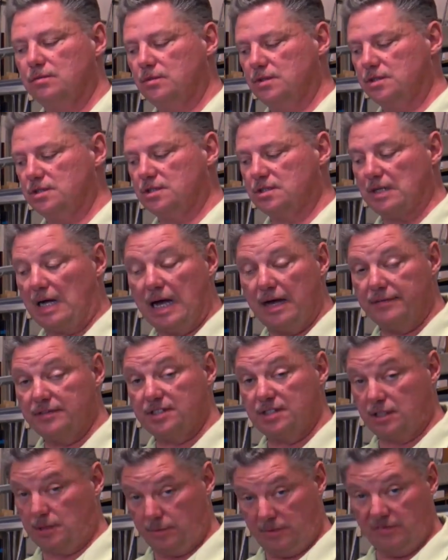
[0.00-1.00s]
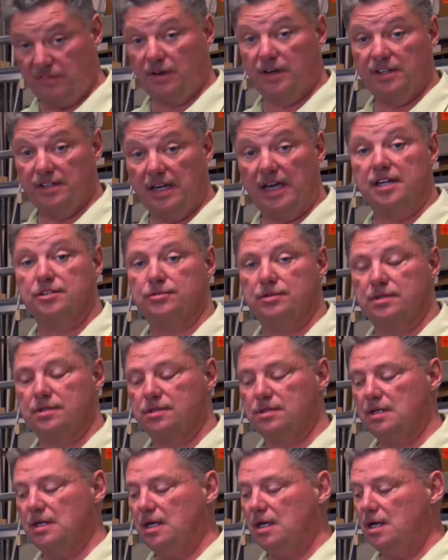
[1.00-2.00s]
which obviously can be very
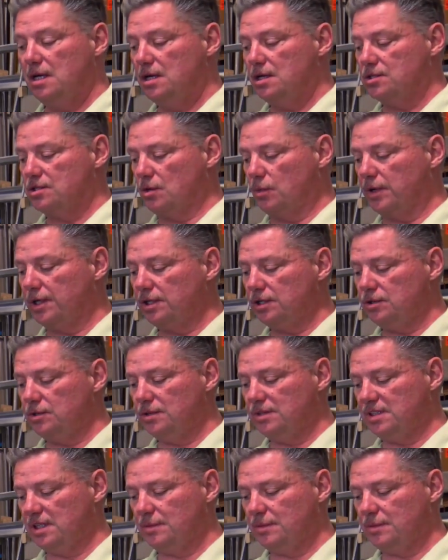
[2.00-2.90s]
dangerous. So we're going to do a